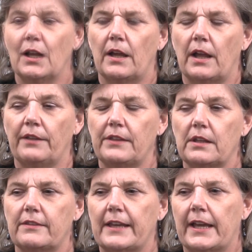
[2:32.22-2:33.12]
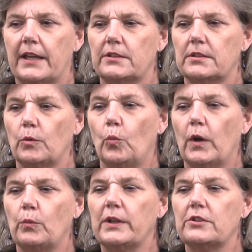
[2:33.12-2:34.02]
I, I think that
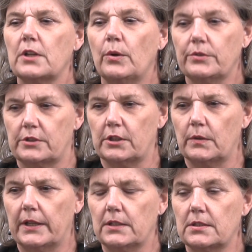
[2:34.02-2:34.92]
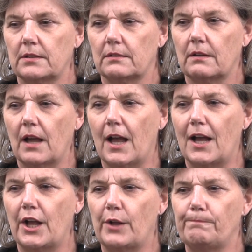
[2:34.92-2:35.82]
when we don't do it,
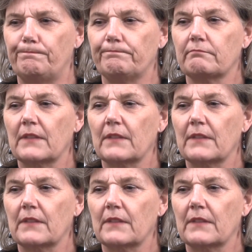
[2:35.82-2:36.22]
um,